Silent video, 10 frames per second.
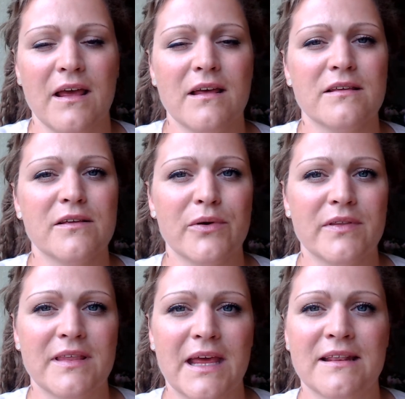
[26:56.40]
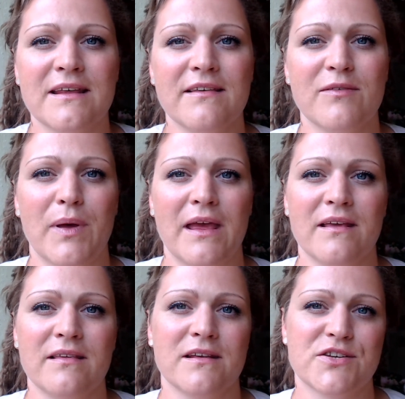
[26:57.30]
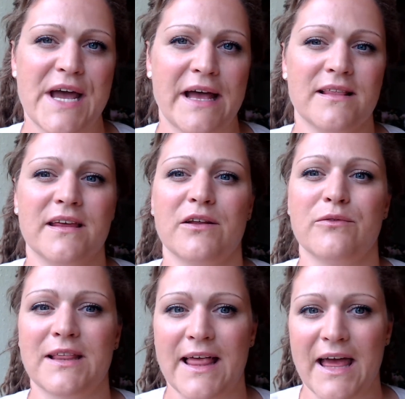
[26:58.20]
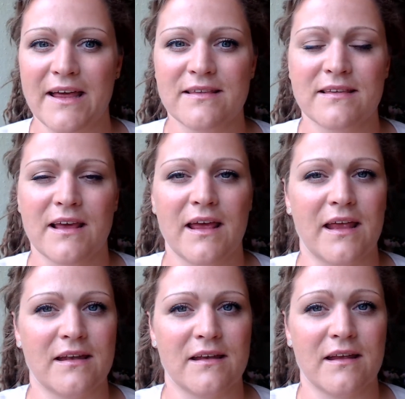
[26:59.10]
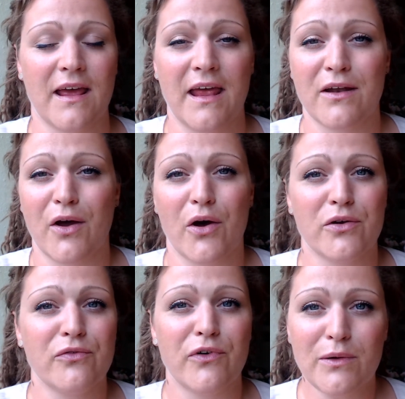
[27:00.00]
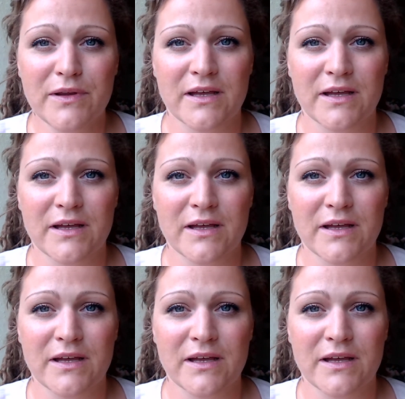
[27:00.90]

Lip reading: So in this space, the child can relax and unfold